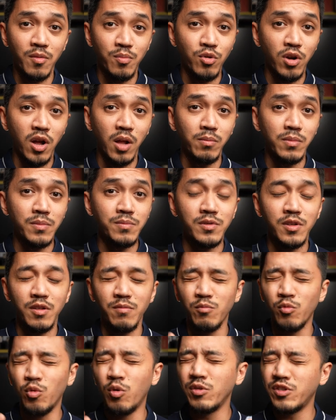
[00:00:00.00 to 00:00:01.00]
of problems
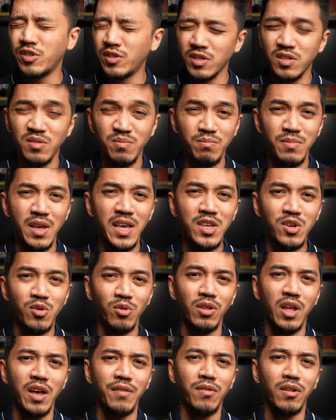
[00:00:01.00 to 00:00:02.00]
and will just make
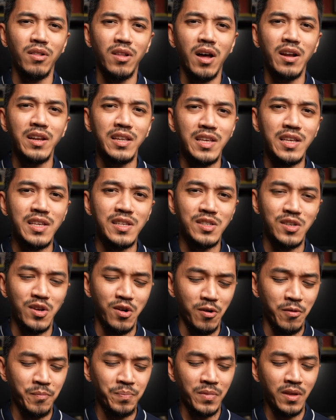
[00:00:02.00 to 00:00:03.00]
your life a lot easier.